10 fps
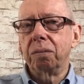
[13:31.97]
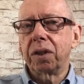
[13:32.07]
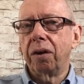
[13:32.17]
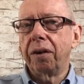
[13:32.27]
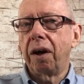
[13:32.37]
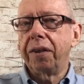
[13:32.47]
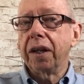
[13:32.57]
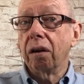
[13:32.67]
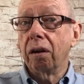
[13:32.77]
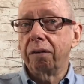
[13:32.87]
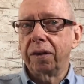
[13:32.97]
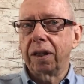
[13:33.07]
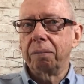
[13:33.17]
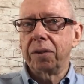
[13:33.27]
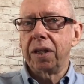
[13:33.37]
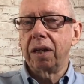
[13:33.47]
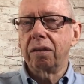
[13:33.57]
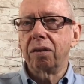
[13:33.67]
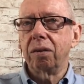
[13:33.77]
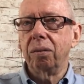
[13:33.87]
So I think a lot of it comes
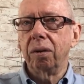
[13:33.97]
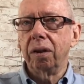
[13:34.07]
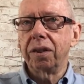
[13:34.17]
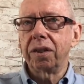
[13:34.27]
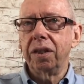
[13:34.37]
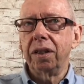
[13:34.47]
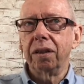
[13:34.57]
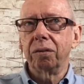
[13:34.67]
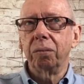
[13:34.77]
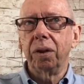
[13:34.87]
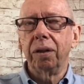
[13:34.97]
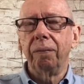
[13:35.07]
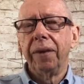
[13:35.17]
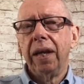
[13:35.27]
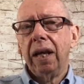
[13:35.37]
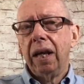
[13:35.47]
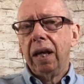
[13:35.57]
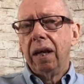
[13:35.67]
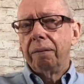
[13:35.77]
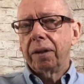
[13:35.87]
down to listening as well.
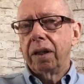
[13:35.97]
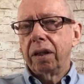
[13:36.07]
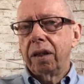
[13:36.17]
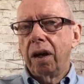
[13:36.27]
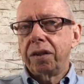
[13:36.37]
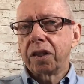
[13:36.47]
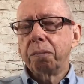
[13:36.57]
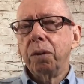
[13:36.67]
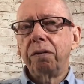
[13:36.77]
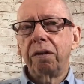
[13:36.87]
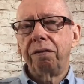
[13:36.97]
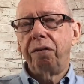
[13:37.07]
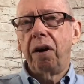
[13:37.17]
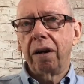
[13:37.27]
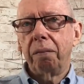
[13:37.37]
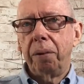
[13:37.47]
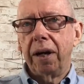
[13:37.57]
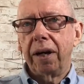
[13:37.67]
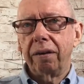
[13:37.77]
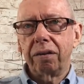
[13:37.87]
Can I just move to the final
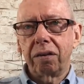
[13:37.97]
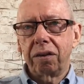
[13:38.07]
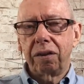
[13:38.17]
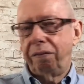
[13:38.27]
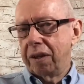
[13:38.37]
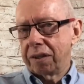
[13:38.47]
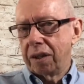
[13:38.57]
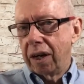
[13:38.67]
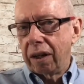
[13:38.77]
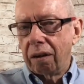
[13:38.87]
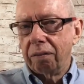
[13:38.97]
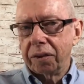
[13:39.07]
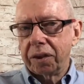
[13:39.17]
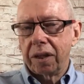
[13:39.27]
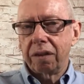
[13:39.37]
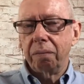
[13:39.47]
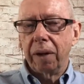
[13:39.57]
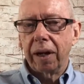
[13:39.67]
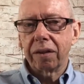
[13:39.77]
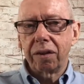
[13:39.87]
part of this? Because it's a fascinating conversation,
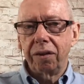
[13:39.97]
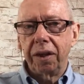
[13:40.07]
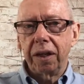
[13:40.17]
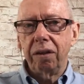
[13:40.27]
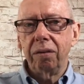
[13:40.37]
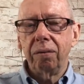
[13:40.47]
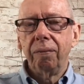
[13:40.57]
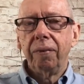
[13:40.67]
Marcus, and thank you.